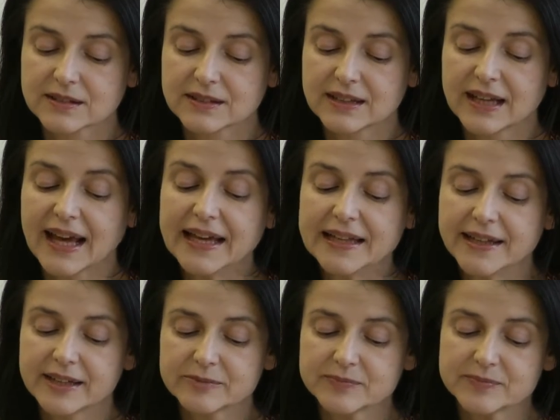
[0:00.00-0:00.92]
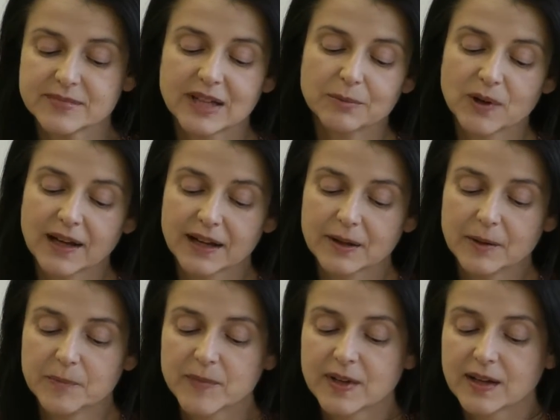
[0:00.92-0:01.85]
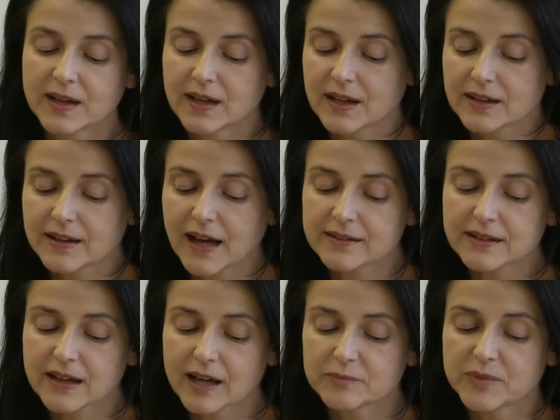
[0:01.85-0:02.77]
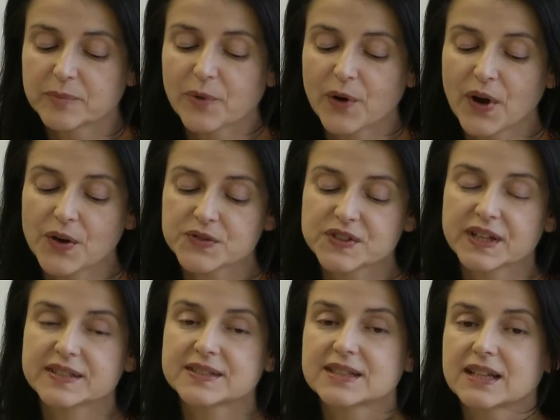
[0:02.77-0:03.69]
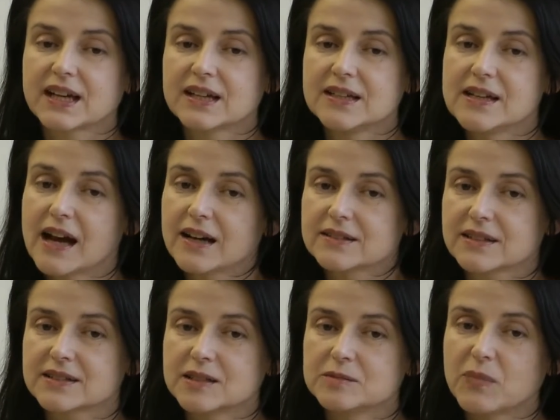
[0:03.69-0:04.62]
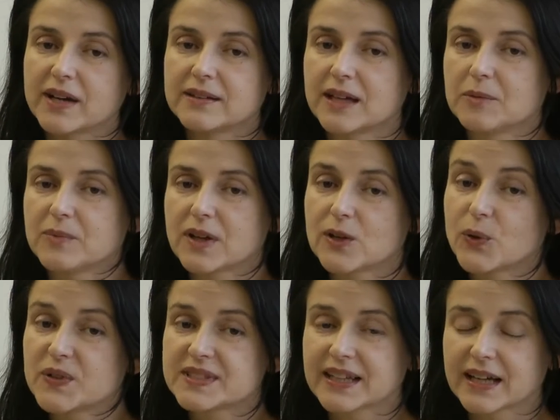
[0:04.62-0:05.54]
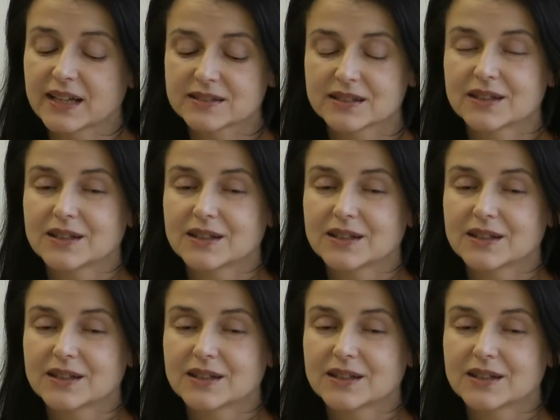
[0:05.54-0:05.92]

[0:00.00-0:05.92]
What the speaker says: the L, double L, that can be pronounced as Ya, as in my name, Lluisa,